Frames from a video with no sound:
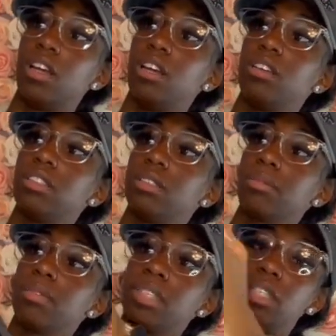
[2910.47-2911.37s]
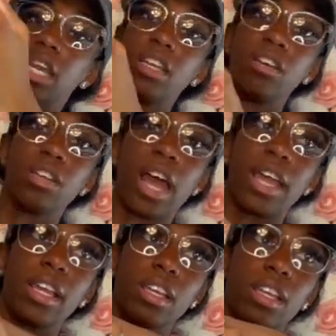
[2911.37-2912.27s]
on them they don't
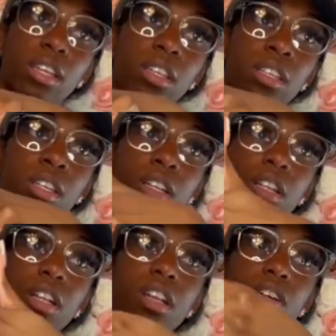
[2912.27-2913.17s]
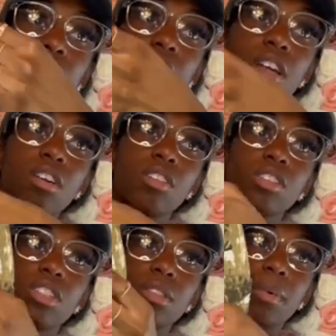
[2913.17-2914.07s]
like close
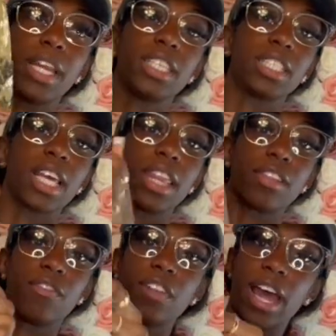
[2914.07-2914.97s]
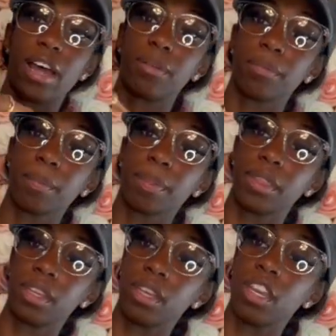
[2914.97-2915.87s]
clothes, but they just got the flap
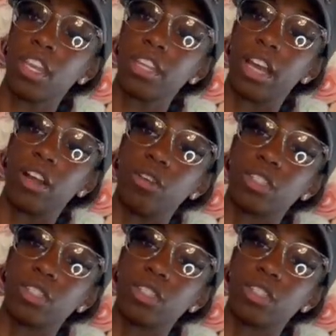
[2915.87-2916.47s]
that goes